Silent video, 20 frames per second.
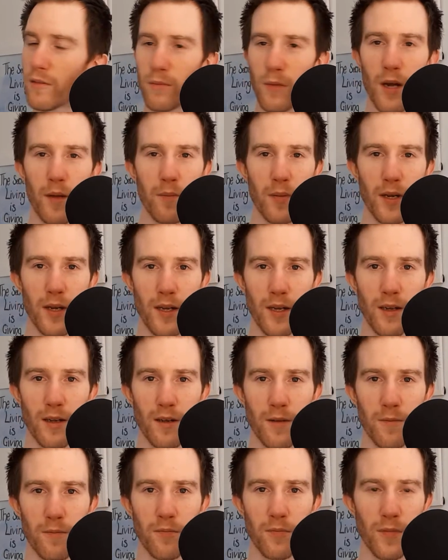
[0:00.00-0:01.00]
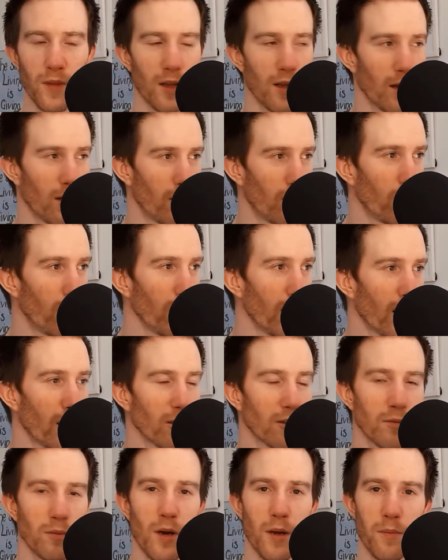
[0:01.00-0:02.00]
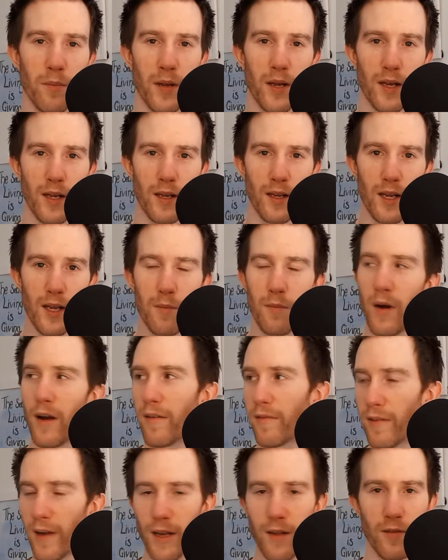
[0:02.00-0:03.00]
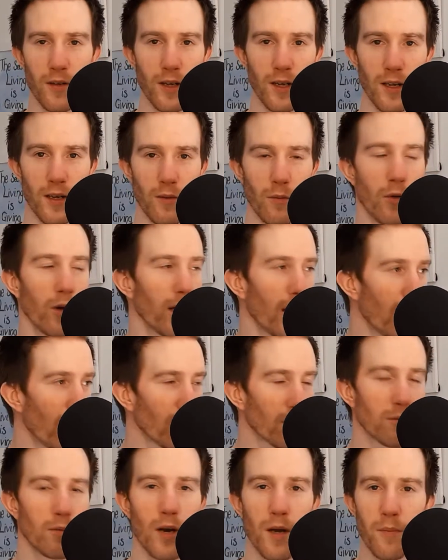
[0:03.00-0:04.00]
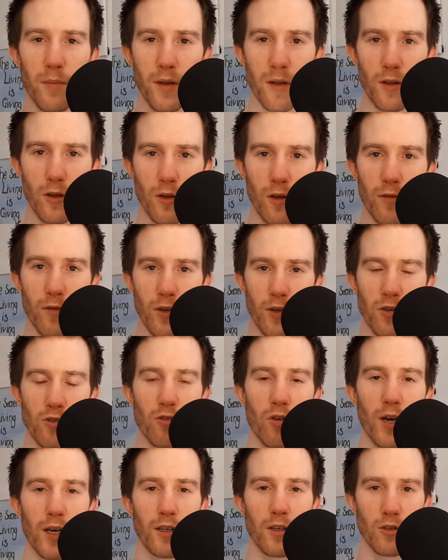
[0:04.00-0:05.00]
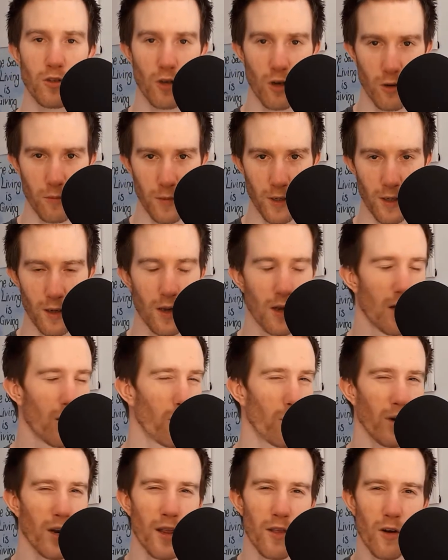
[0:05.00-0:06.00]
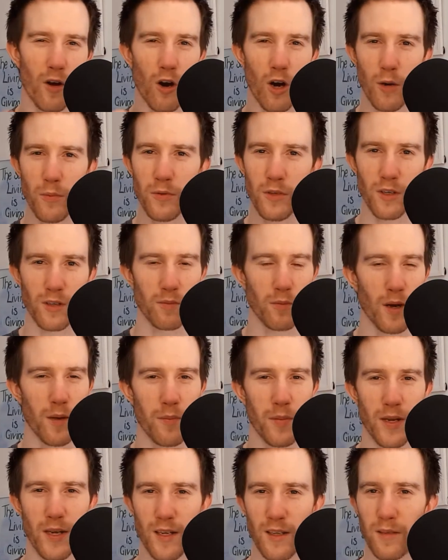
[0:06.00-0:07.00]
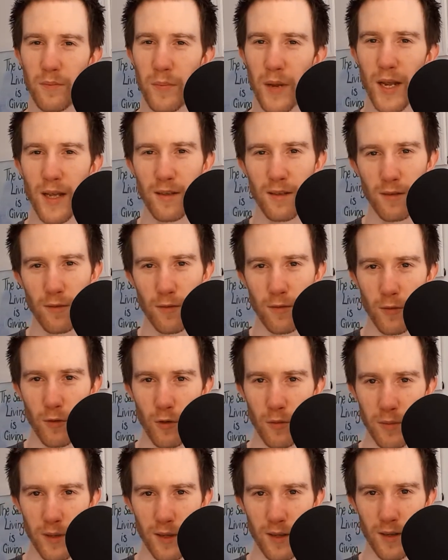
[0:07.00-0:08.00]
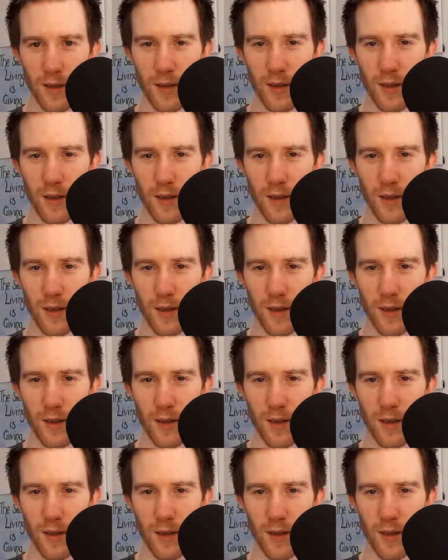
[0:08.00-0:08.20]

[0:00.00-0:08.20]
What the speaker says: might be in my favor here? What else might be the universe trying to show me? What other options might be expansive for me?